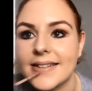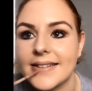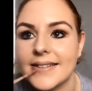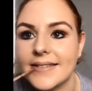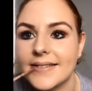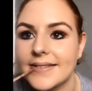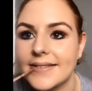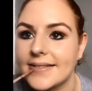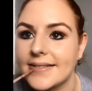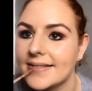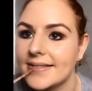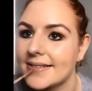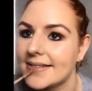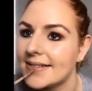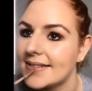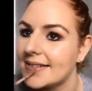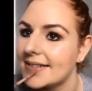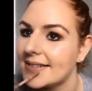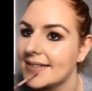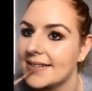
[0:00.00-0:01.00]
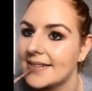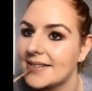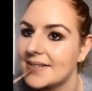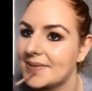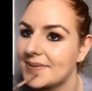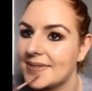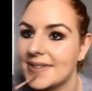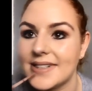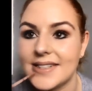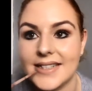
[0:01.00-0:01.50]
So this does
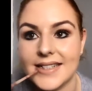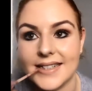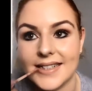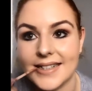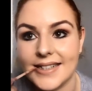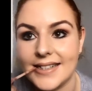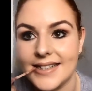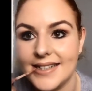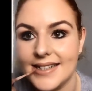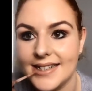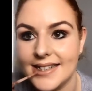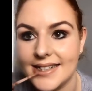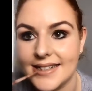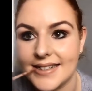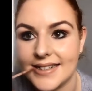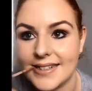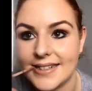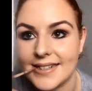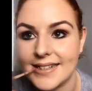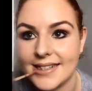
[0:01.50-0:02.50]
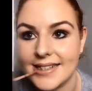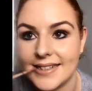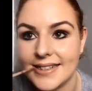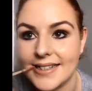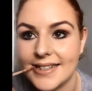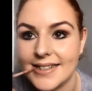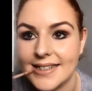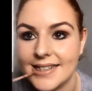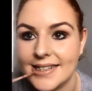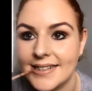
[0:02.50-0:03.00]
not budge. You can eat,
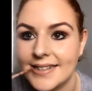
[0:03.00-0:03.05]
drink,